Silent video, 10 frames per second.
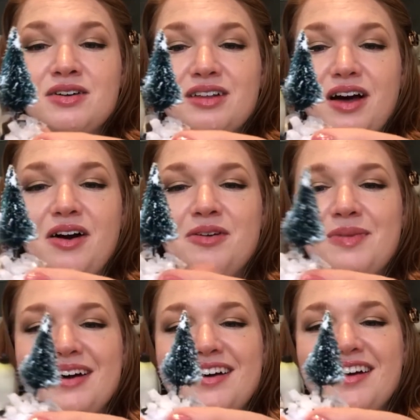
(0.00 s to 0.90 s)

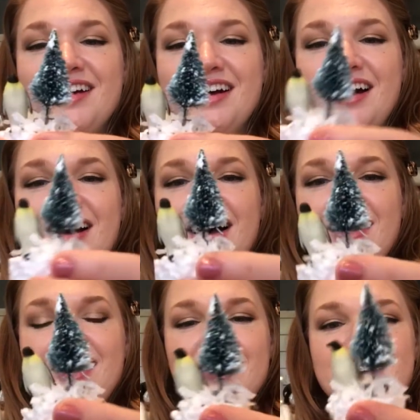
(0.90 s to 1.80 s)
globe.
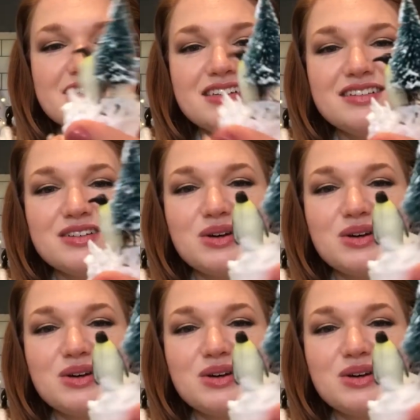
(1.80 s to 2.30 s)
I think it's gonna look